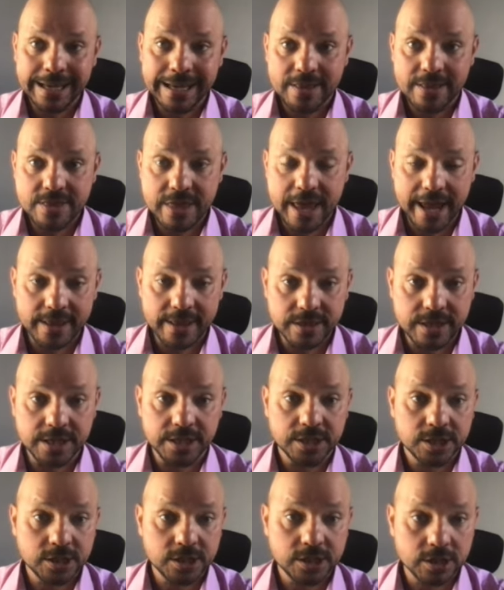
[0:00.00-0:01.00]
that this
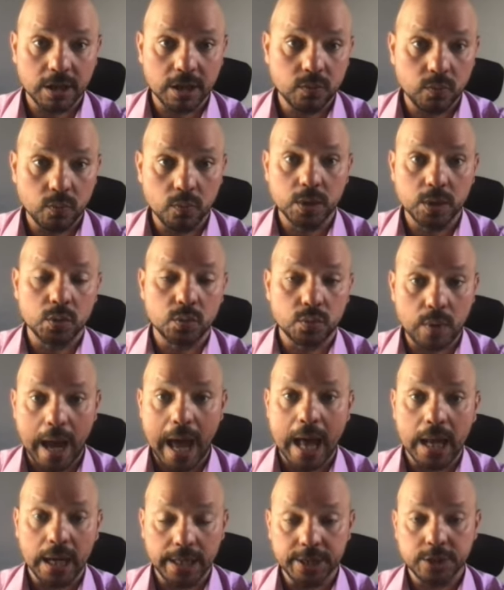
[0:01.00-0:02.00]
stock will
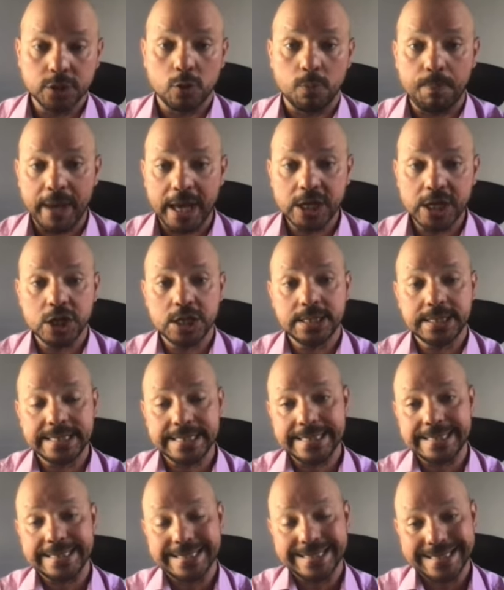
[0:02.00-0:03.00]
rally. So patience
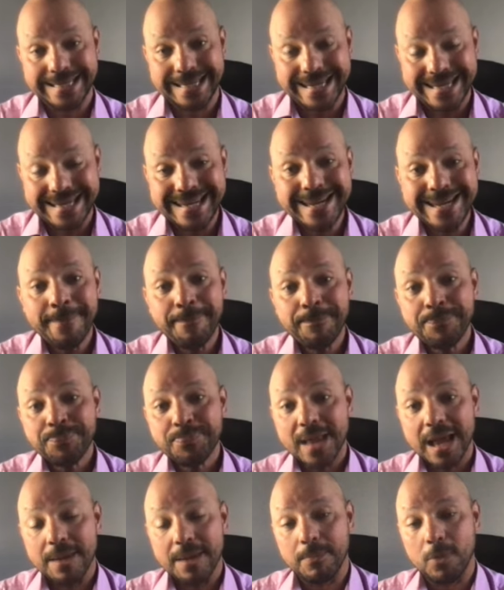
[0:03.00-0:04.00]
is key,
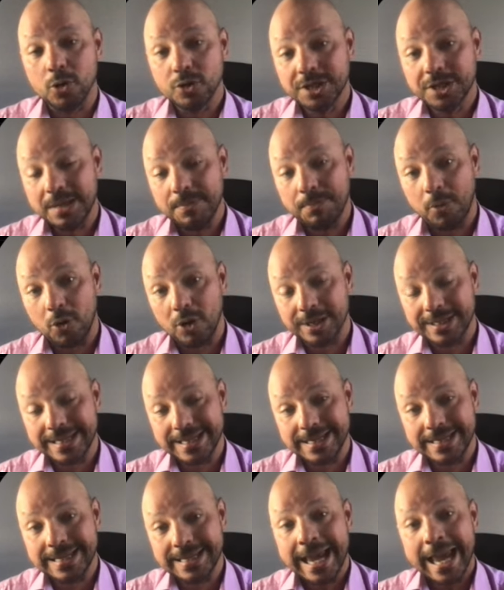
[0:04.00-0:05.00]
mostly
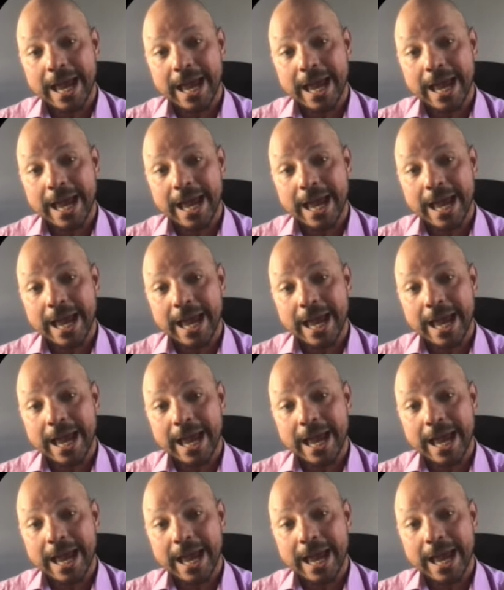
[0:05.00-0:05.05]
important.